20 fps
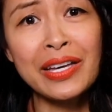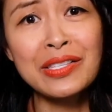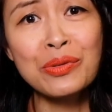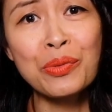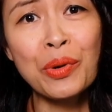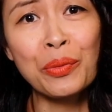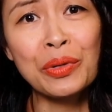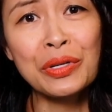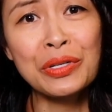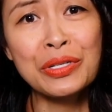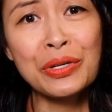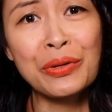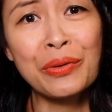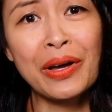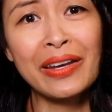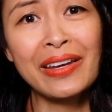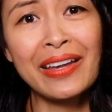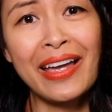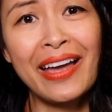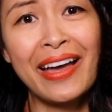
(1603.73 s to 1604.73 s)
That's what we
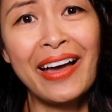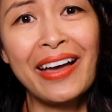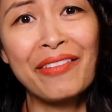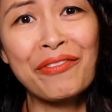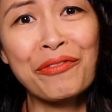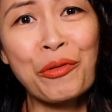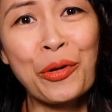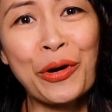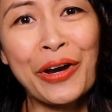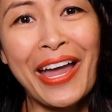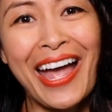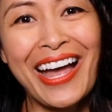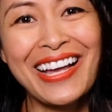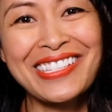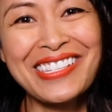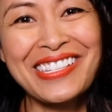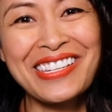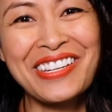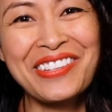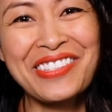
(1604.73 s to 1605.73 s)
do at
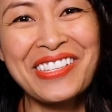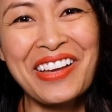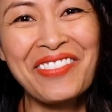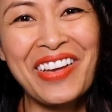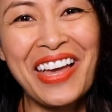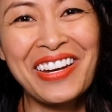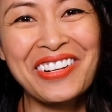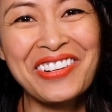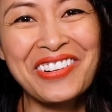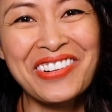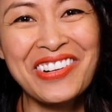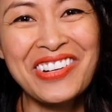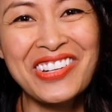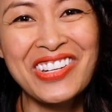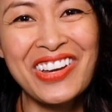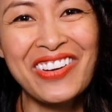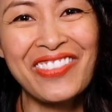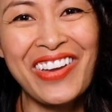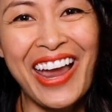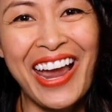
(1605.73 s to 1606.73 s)
Forkast.News. I'm
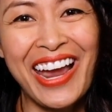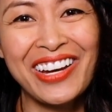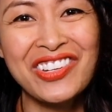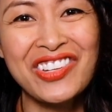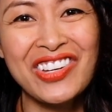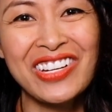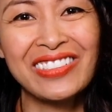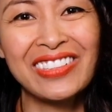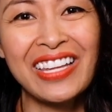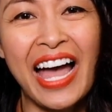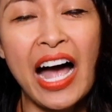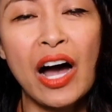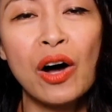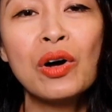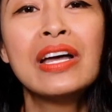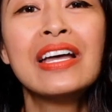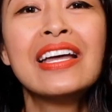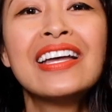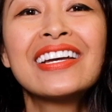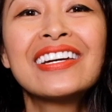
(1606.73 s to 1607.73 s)
Editor-in-Chief Angie
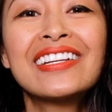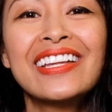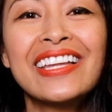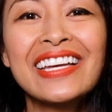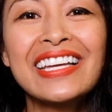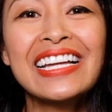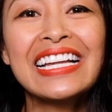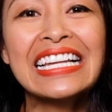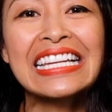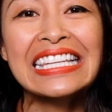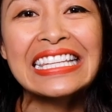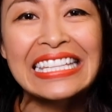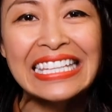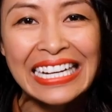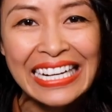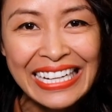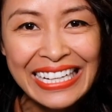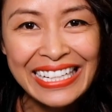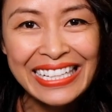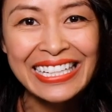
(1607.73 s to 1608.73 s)
Lau. Click
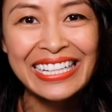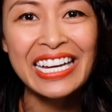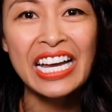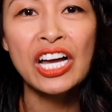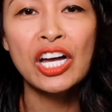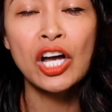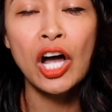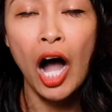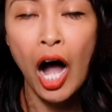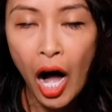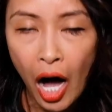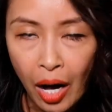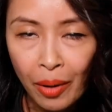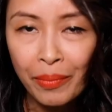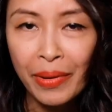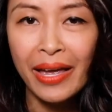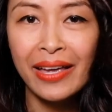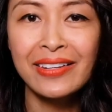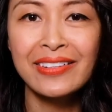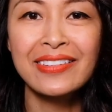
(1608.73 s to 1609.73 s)
like,
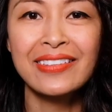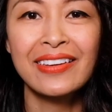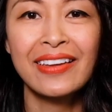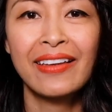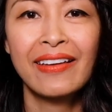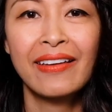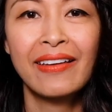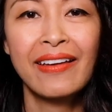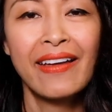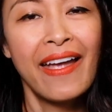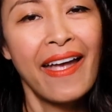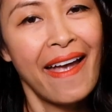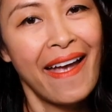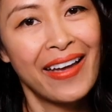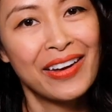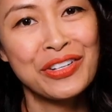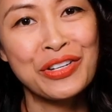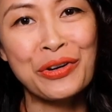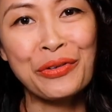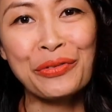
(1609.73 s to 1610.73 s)
comment,
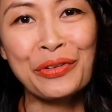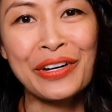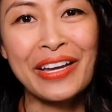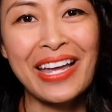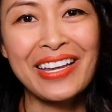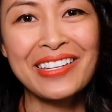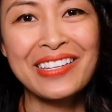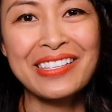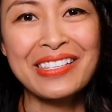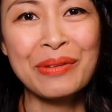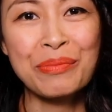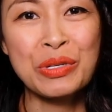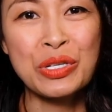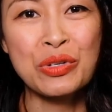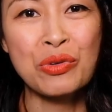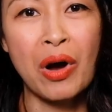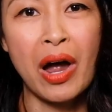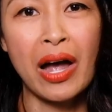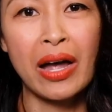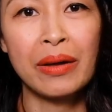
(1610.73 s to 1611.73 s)
and don't forget to
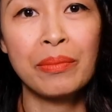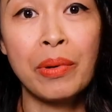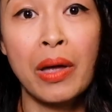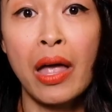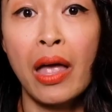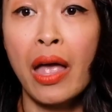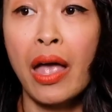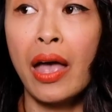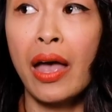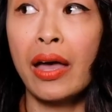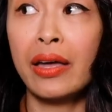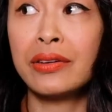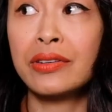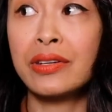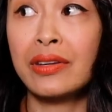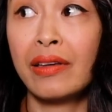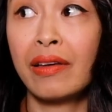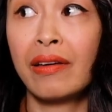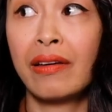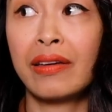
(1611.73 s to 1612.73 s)
subscribe.
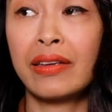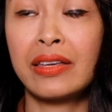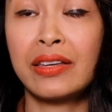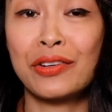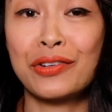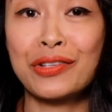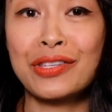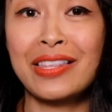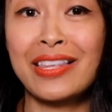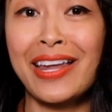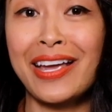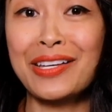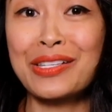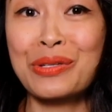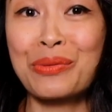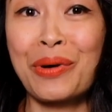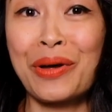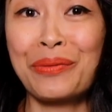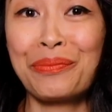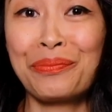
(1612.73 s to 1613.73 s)
And here's the
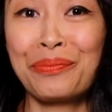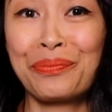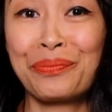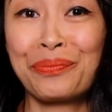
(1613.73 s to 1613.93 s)
next one.